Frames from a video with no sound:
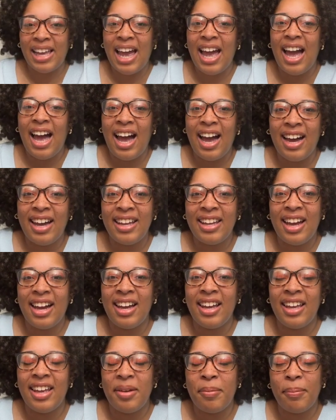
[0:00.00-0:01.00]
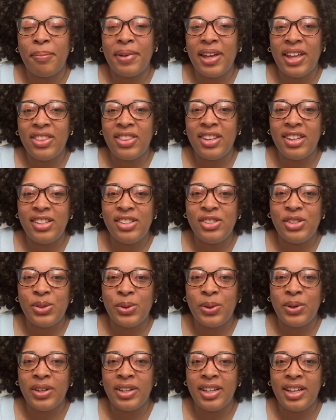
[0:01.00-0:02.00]
Hi, I am Bethany
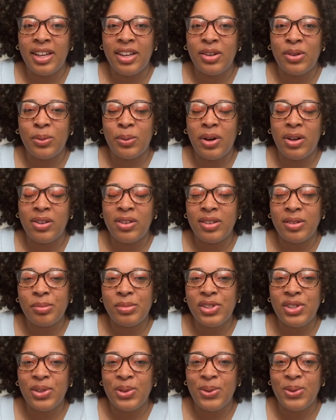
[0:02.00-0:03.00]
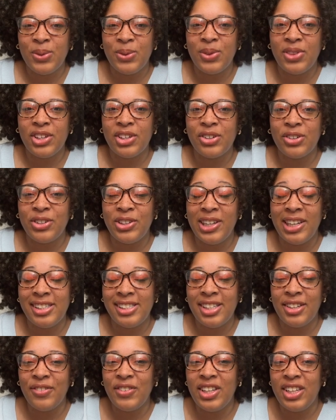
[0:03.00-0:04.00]
Joy, and welcome to the
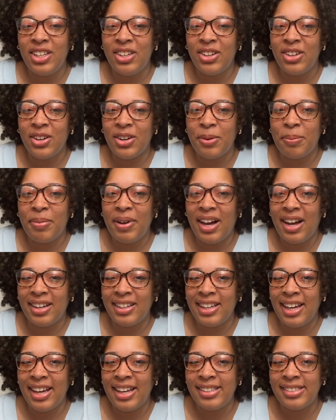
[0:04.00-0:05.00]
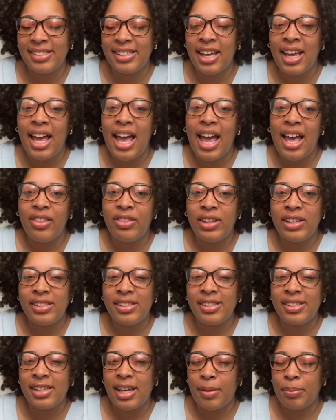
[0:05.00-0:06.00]
Creativity Cure podcast. This
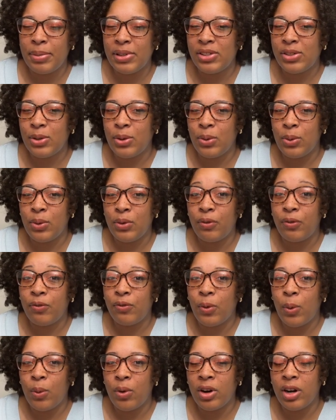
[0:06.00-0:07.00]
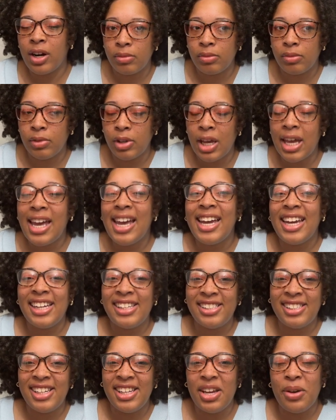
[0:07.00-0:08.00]
is episode 4, and
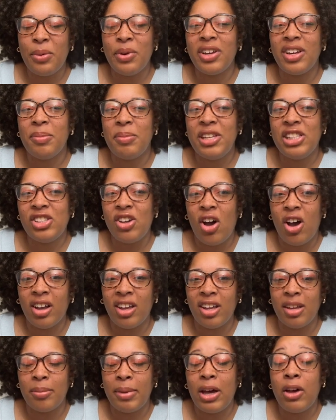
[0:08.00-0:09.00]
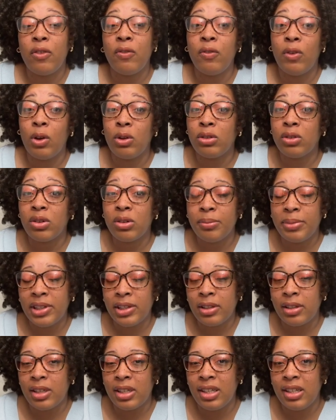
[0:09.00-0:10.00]
today we're going to be talking about
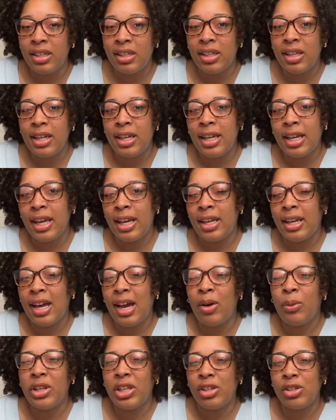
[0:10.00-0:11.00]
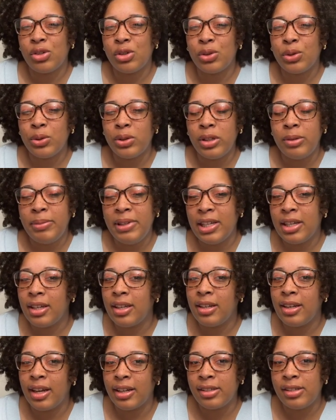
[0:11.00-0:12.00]
vulnerability and how we can truly be
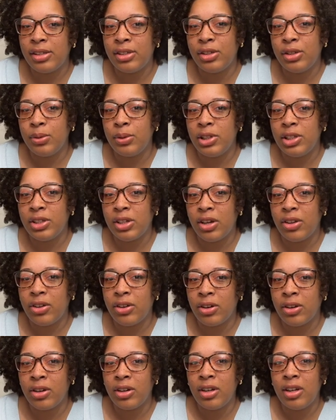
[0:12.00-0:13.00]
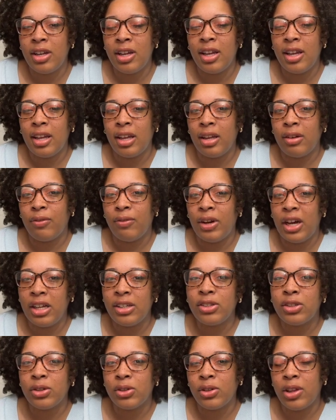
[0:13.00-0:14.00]
connected to each other and
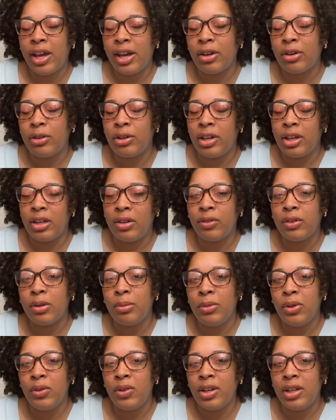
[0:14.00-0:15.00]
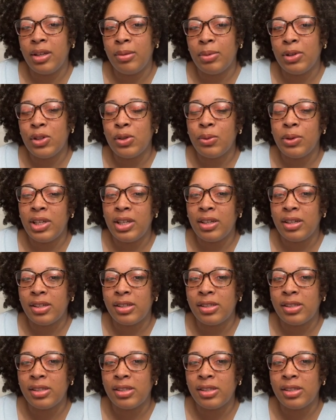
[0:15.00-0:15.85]
foster that creative community between us.